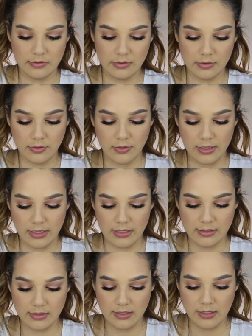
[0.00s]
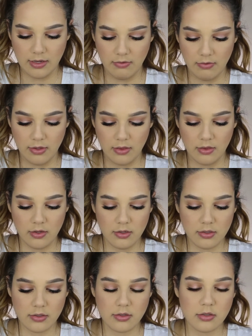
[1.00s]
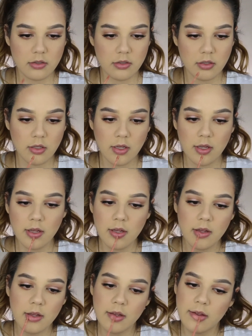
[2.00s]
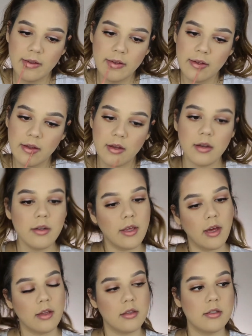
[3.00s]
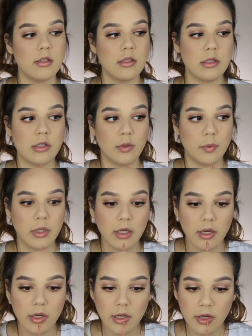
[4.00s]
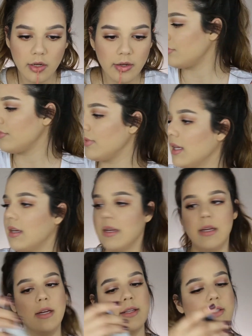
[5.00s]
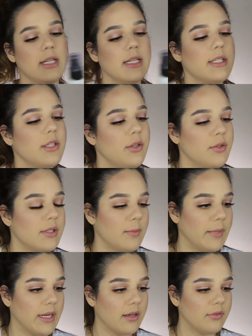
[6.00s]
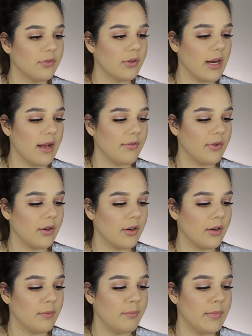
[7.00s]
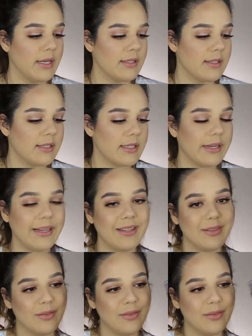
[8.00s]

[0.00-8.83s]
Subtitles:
Let's go ahead and see how it looks. Oh yeah, this is so pretty. So let's use the Makeup Forever Mist and